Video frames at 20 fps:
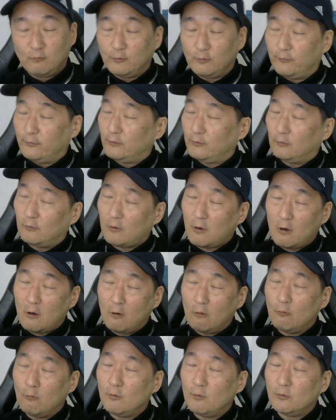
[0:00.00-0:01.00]
will
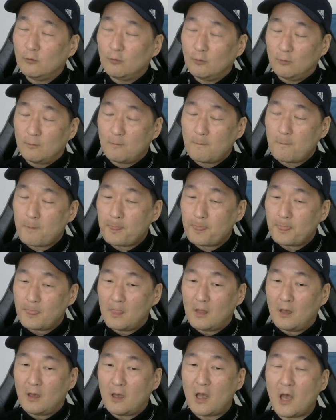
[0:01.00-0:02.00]
all
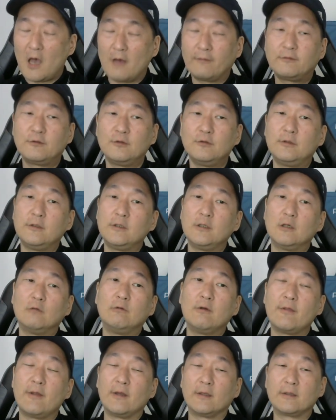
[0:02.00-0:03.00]
have to deal
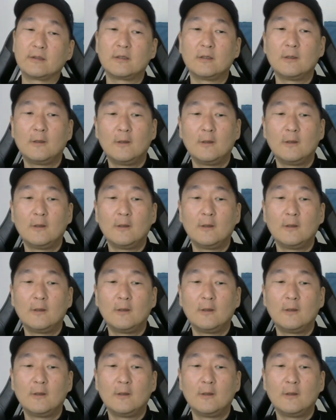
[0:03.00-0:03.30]
with it.